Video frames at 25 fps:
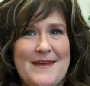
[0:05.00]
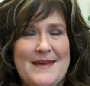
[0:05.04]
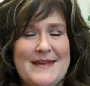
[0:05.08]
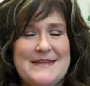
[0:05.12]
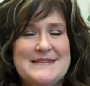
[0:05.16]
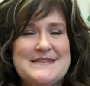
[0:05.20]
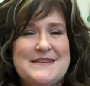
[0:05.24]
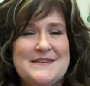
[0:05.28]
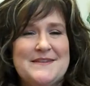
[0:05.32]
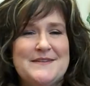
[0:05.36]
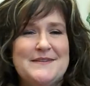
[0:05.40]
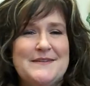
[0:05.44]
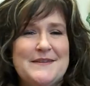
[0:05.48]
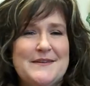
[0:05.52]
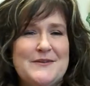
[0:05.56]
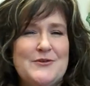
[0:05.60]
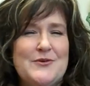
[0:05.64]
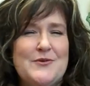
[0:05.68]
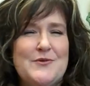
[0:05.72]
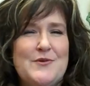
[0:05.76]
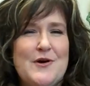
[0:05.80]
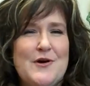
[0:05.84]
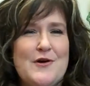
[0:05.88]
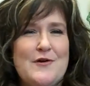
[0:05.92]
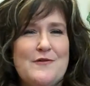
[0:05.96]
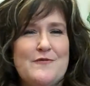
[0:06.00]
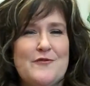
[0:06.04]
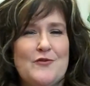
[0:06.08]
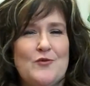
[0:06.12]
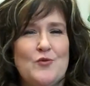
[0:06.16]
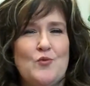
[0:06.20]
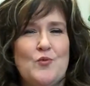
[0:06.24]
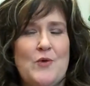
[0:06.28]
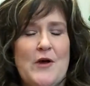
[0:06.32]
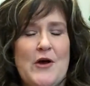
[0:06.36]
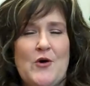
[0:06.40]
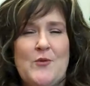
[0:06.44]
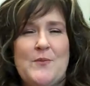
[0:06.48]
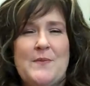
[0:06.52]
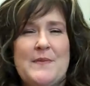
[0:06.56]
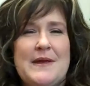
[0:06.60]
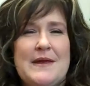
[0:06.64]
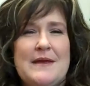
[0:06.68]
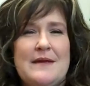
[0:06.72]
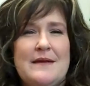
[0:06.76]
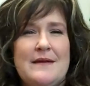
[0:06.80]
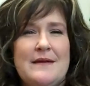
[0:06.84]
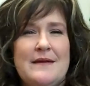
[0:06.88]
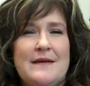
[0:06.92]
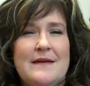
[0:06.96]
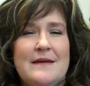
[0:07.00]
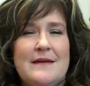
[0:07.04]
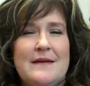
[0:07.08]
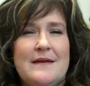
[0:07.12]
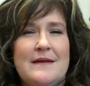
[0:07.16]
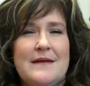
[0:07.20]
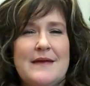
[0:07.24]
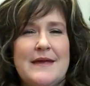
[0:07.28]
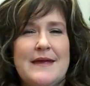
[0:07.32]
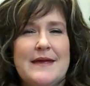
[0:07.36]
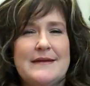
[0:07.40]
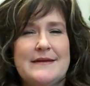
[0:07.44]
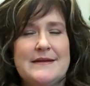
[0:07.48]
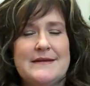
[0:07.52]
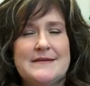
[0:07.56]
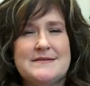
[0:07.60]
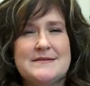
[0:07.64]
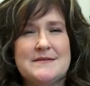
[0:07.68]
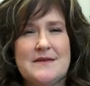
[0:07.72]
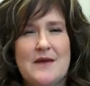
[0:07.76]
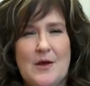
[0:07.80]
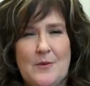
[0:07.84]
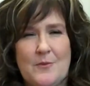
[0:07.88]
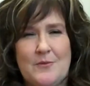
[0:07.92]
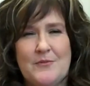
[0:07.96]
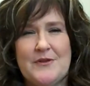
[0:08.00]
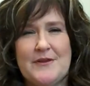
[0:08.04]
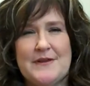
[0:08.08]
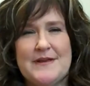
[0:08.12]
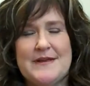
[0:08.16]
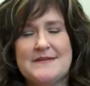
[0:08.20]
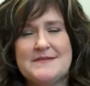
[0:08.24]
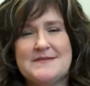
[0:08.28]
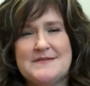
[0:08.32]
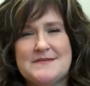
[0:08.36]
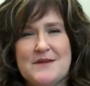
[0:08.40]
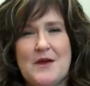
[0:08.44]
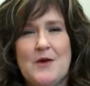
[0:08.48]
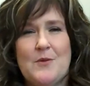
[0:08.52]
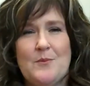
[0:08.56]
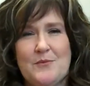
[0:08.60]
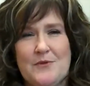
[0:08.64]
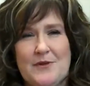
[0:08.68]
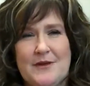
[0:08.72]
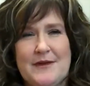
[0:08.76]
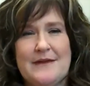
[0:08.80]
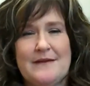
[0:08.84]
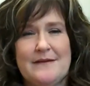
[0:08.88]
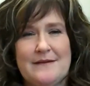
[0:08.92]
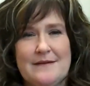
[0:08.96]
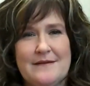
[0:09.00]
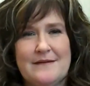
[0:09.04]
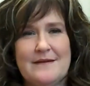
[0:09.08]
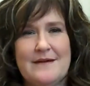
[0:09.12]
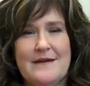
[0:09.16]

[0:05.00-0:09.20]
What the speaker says: It's a little overwhelming, and it's humbling.